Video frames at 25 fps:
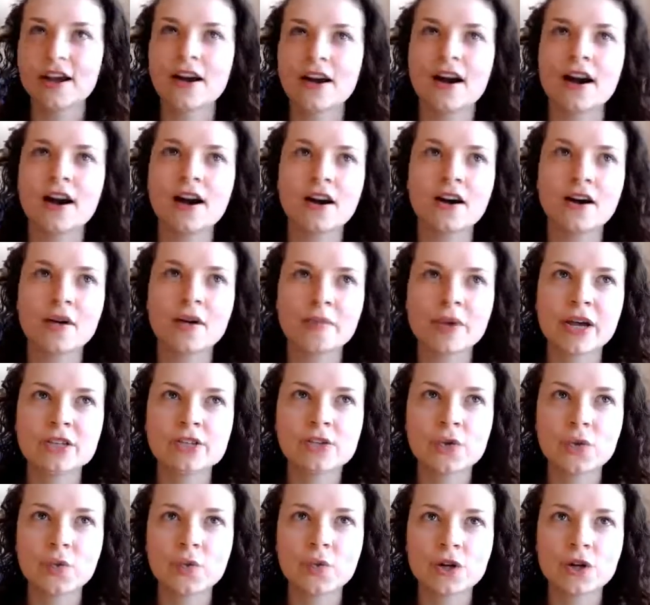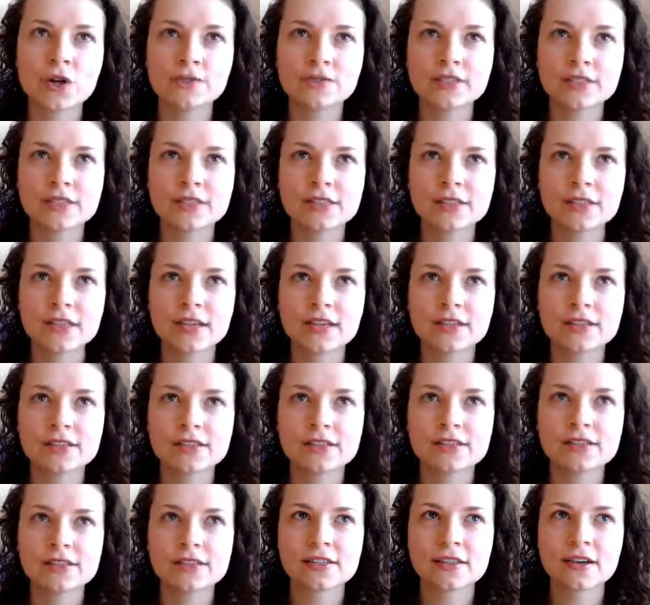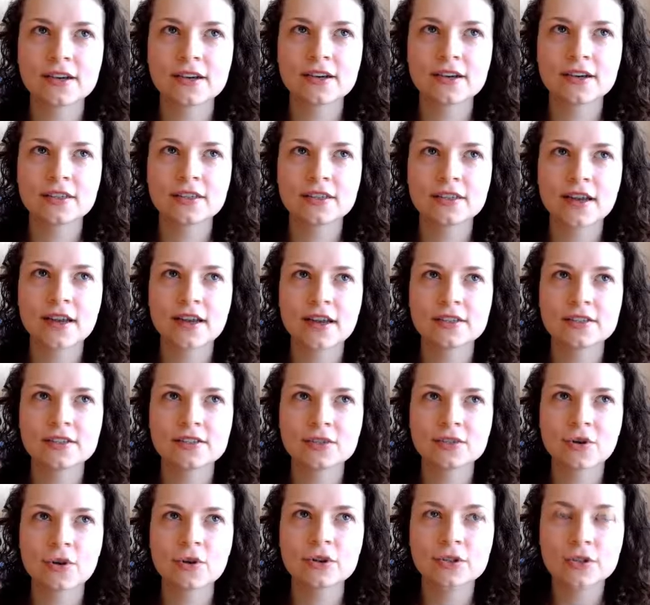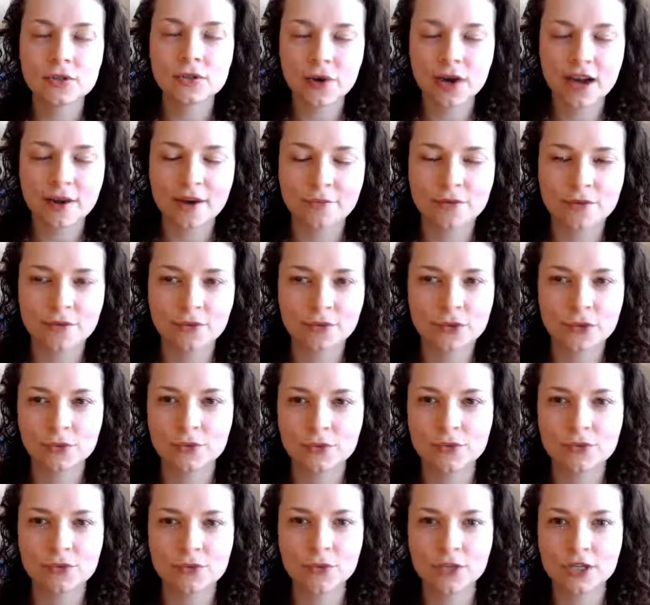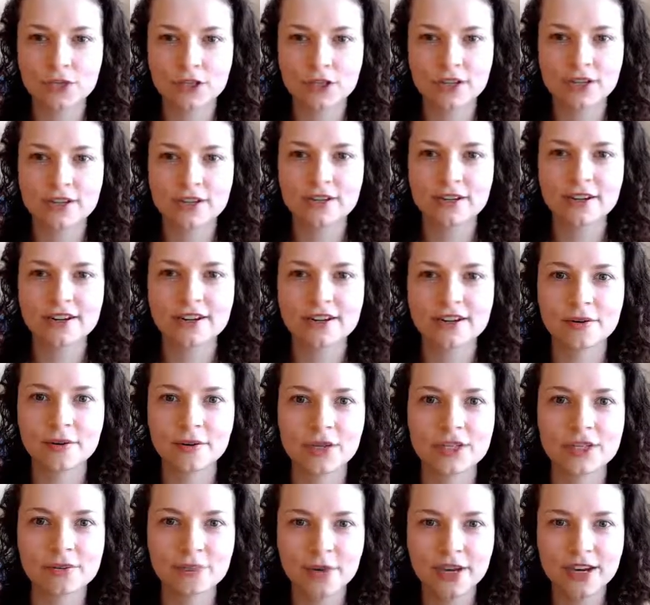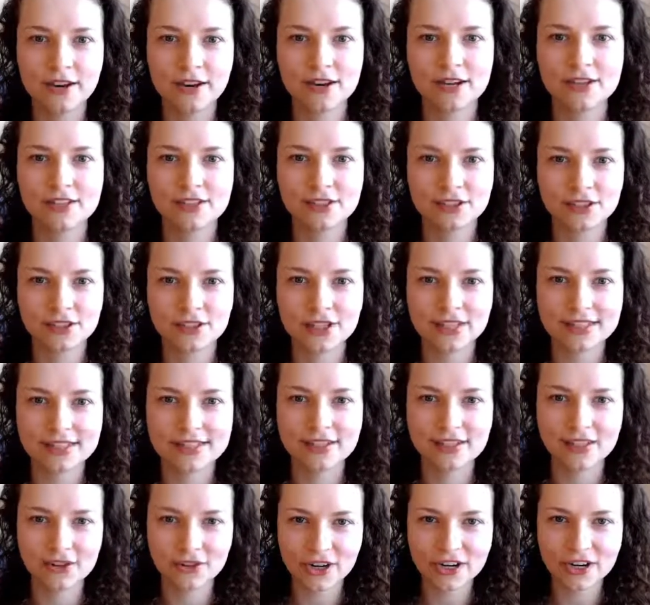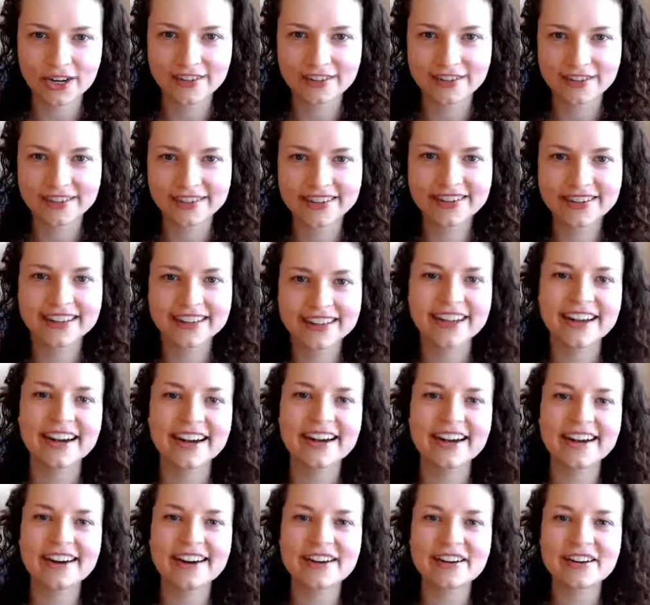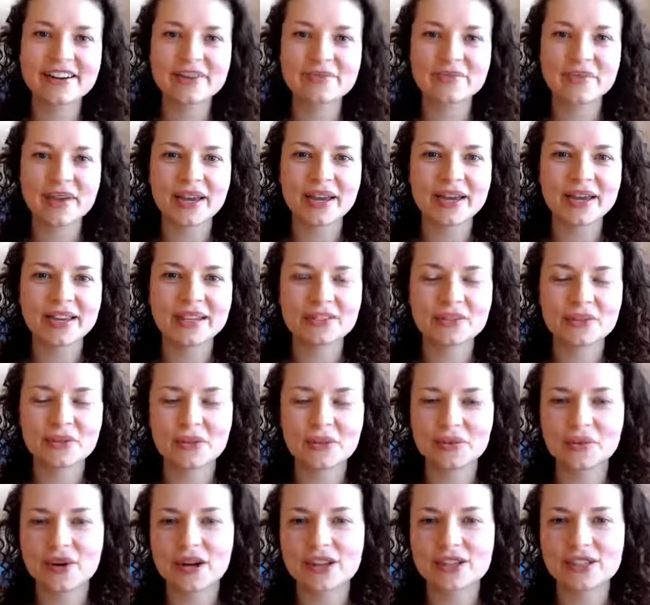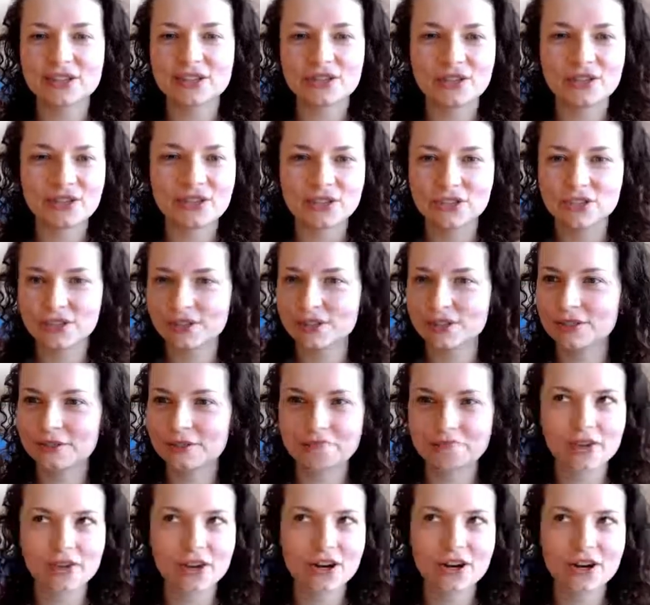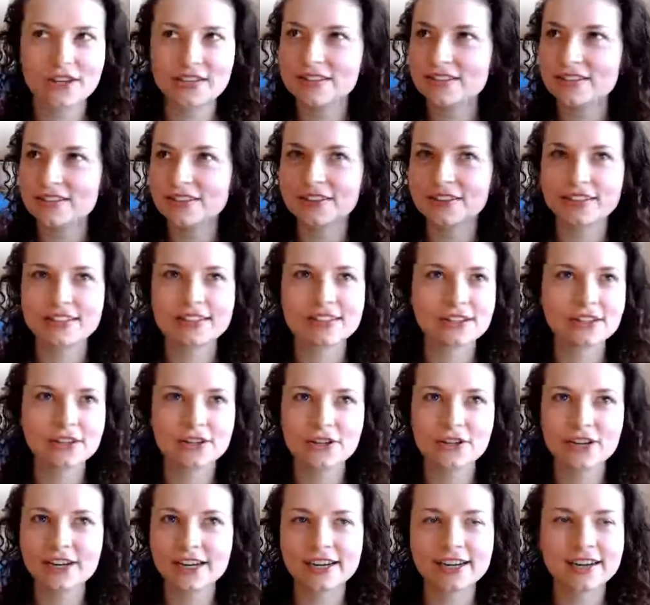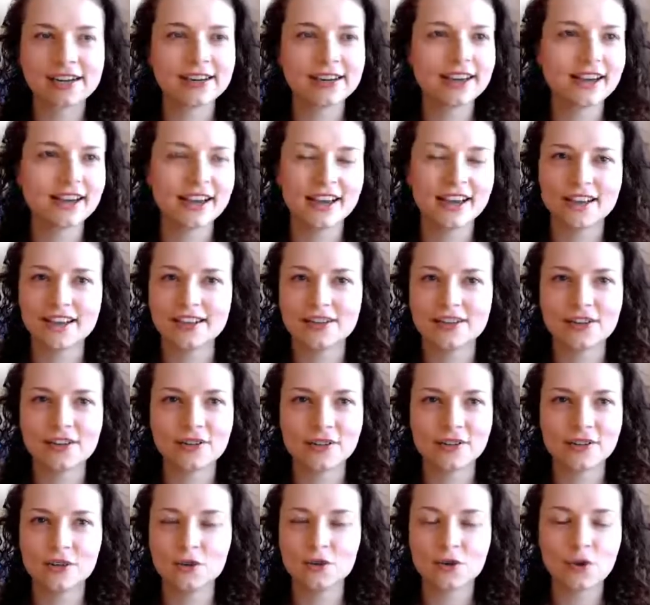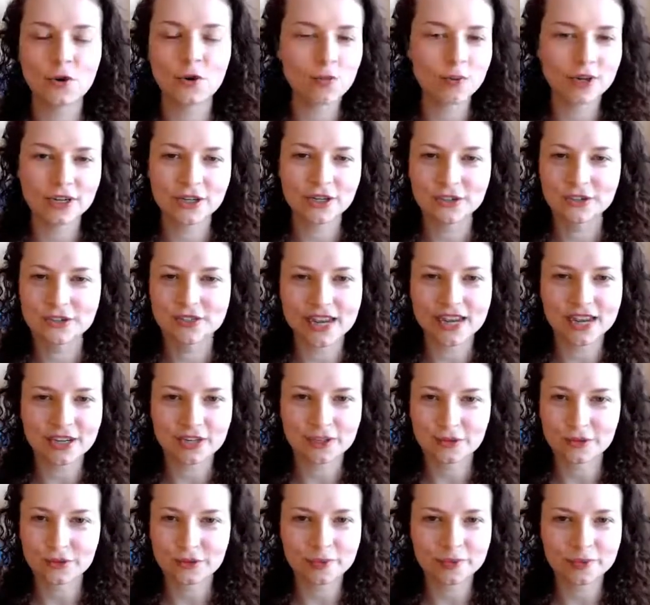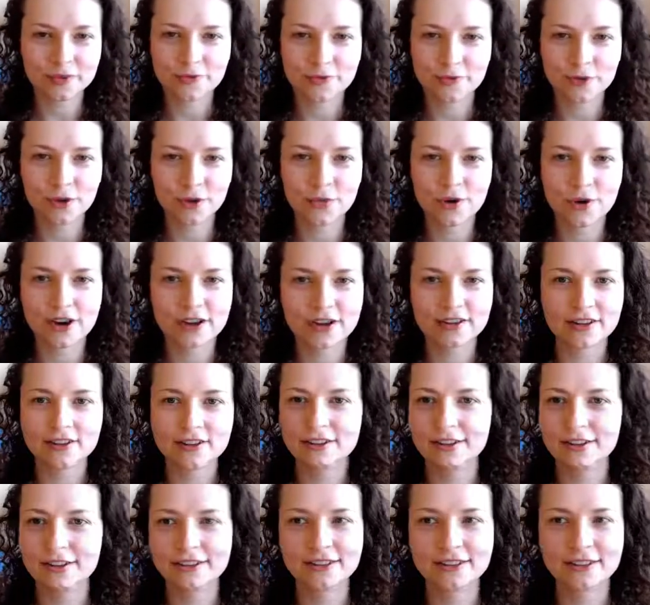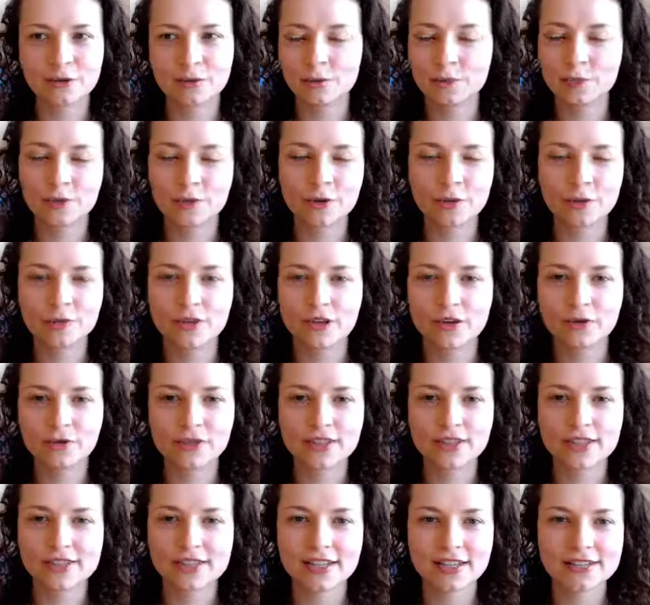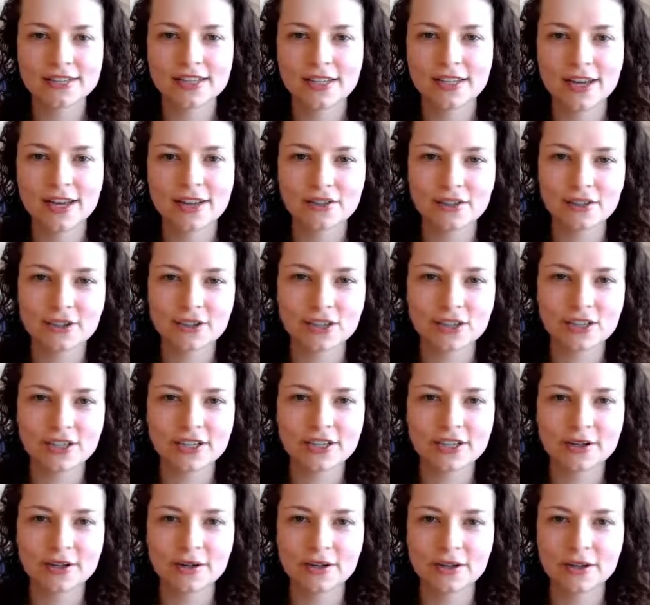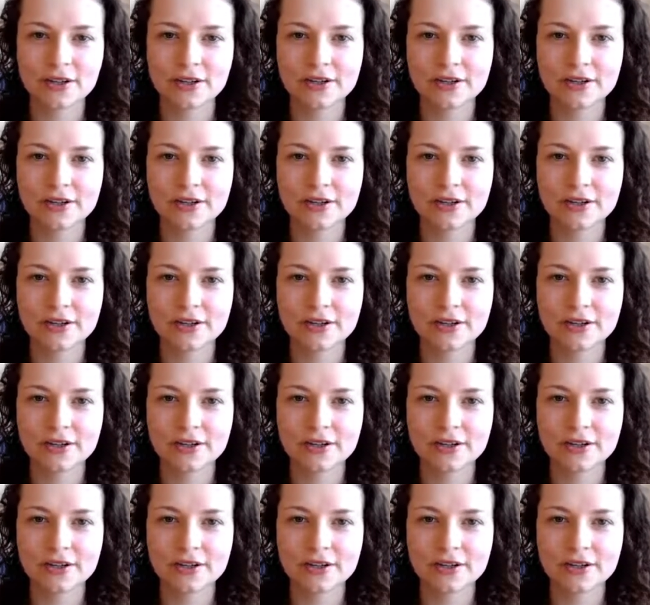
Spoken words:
And so one of these things that also happened, which was weird, is my eyes started tearing. And so I started just constantly tearing and nobody could diagnose me for a while. Like they would put me on all these anti-allergy